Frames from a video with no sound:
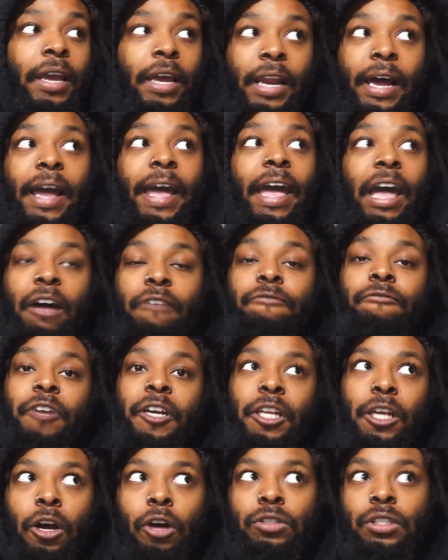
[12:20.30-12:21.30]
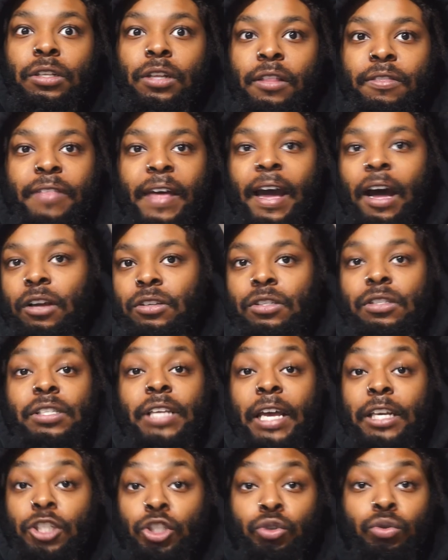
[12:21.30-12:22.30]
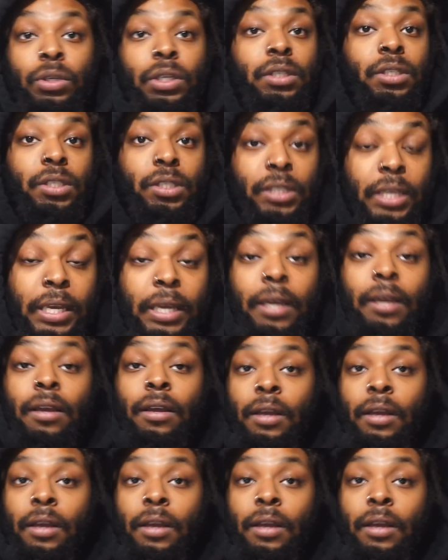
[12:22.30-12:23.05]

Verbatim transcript: have videos in the thousands, as you can see,